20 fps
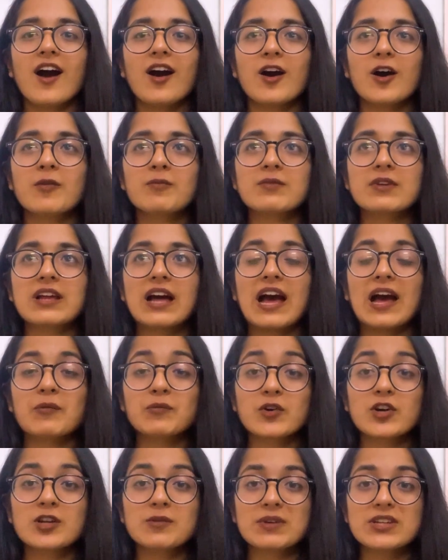
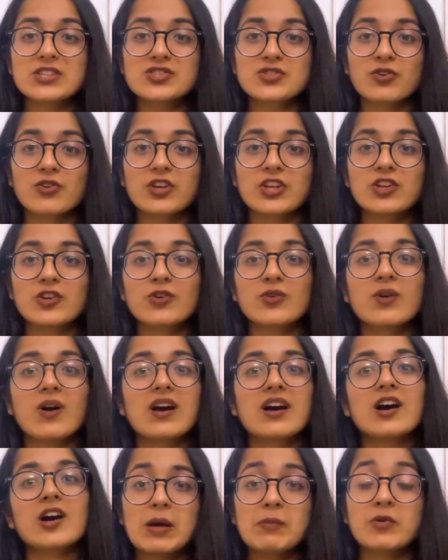I'm going to be showing
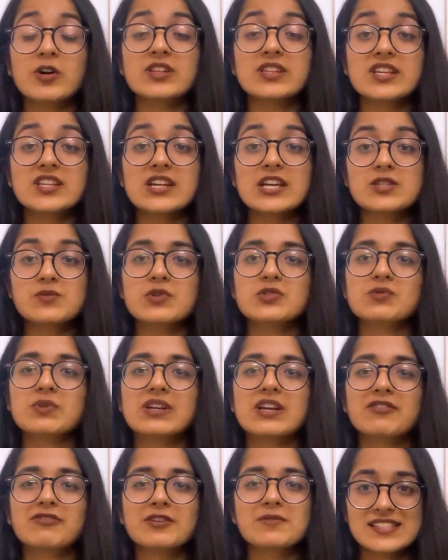you my birthday dress which
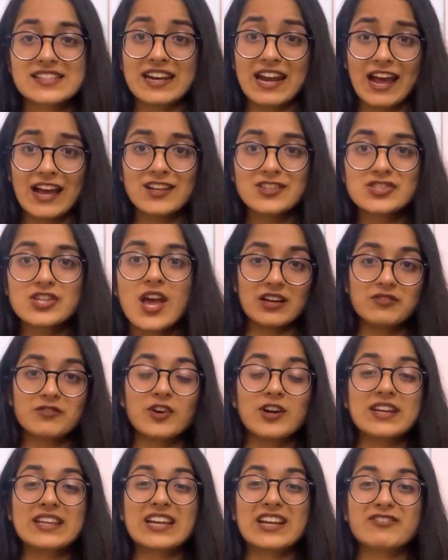we did from scratch,
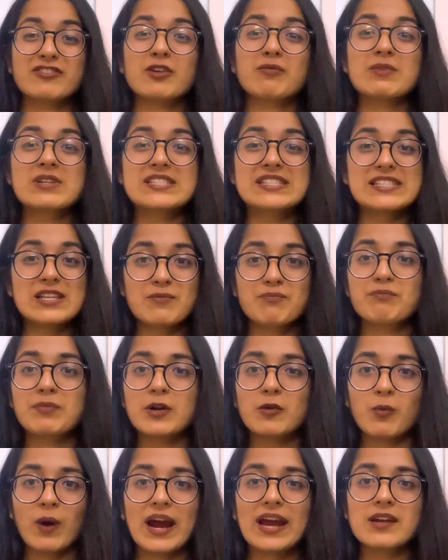converting it from a
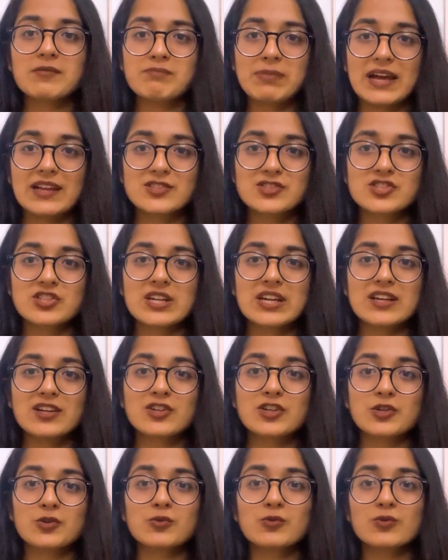simple white
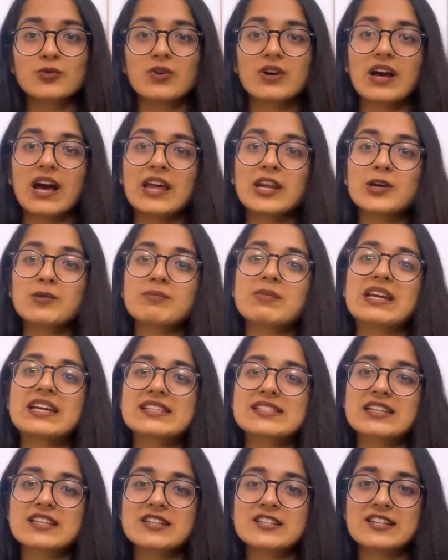bedsheet to an
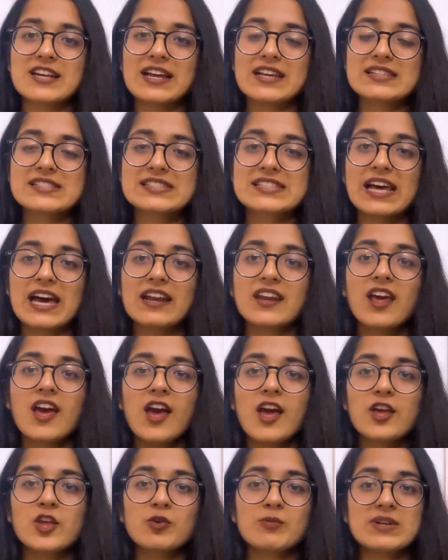amazing dress that
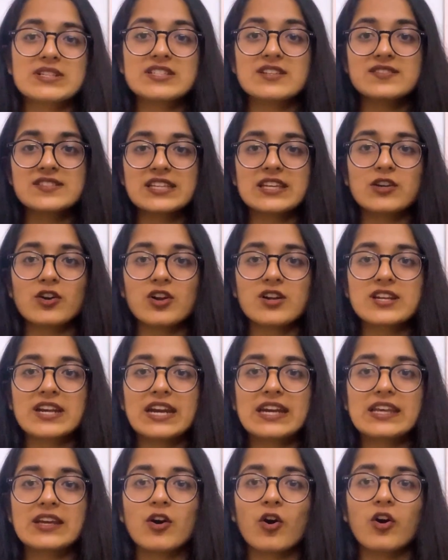you must have seen
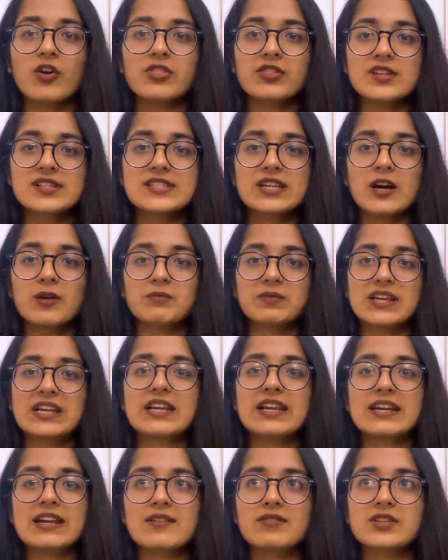already on the
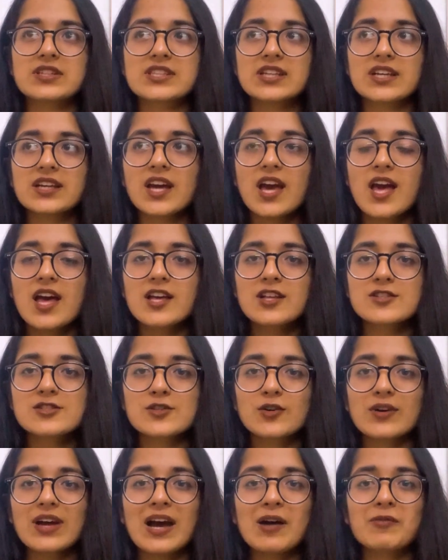thumbnail and everything.
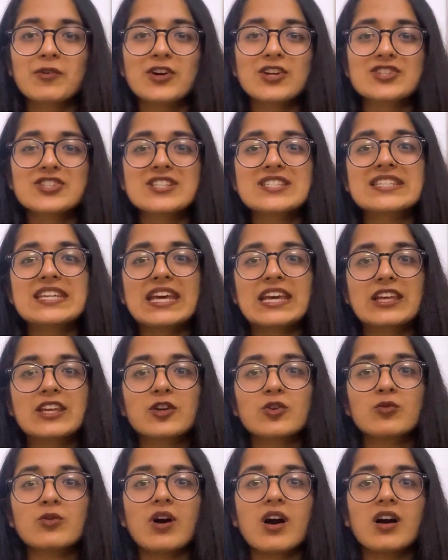So yeah, I'm going to just
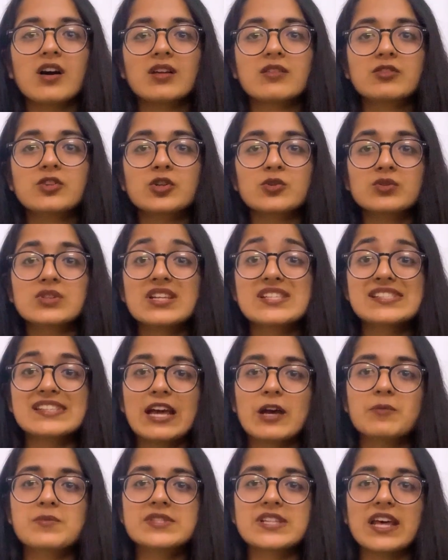take you through the
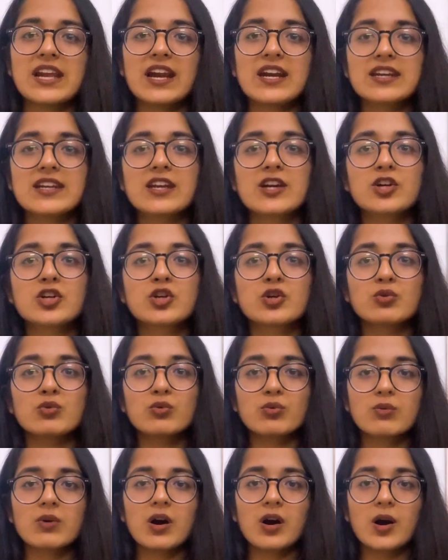steps that I did
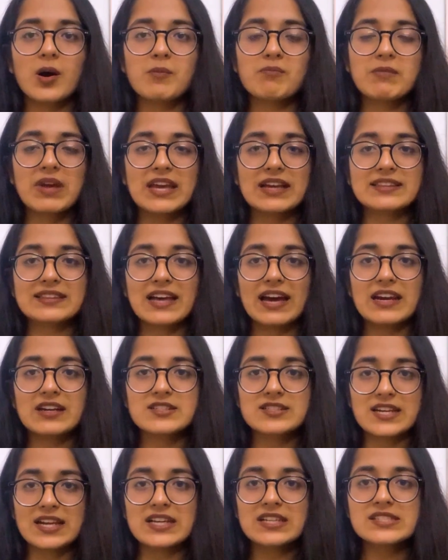to make
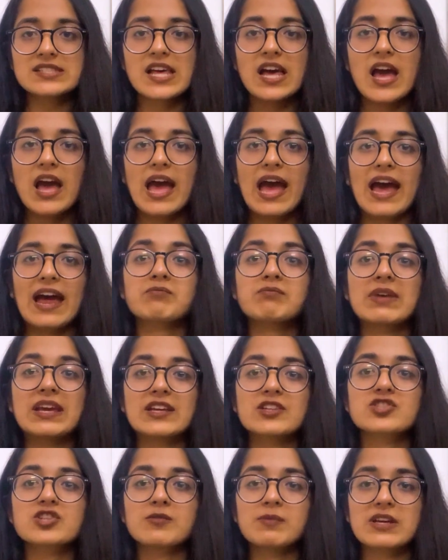that dress. Like
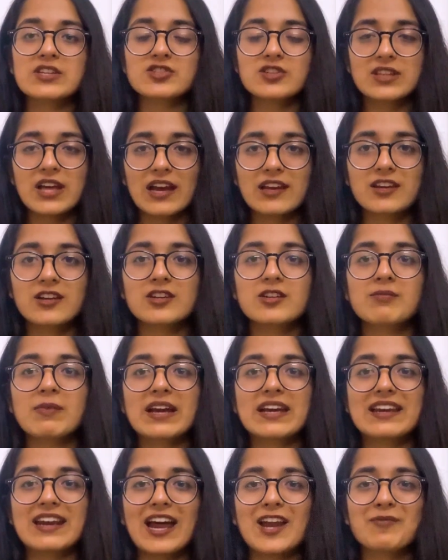major thank you to
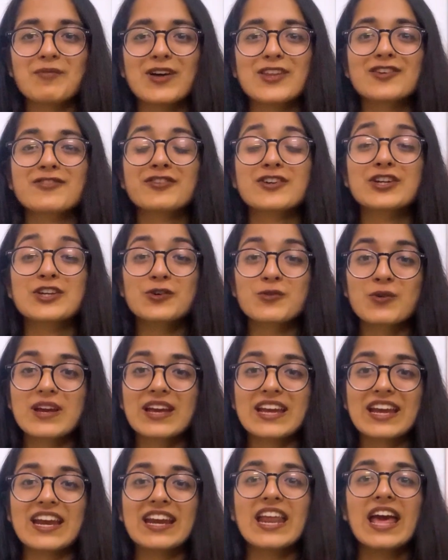my grandmother for
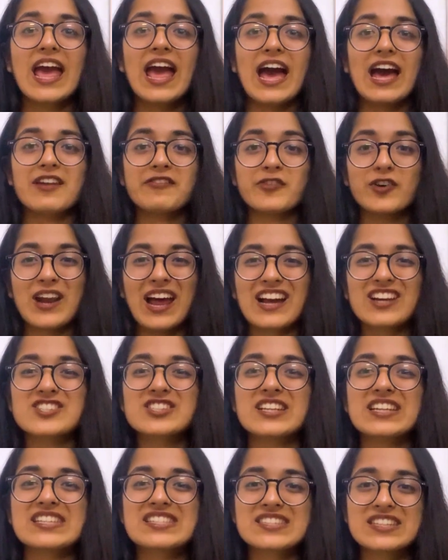doing it and for
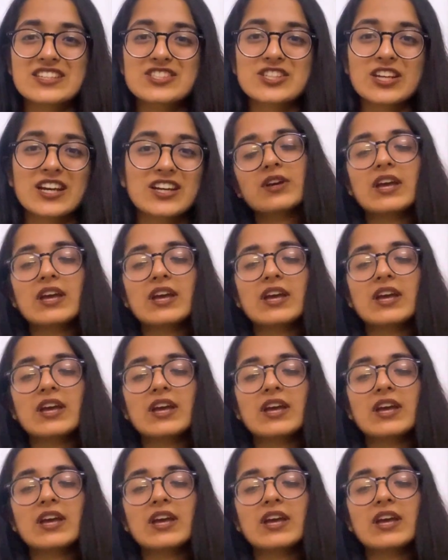actually stitching.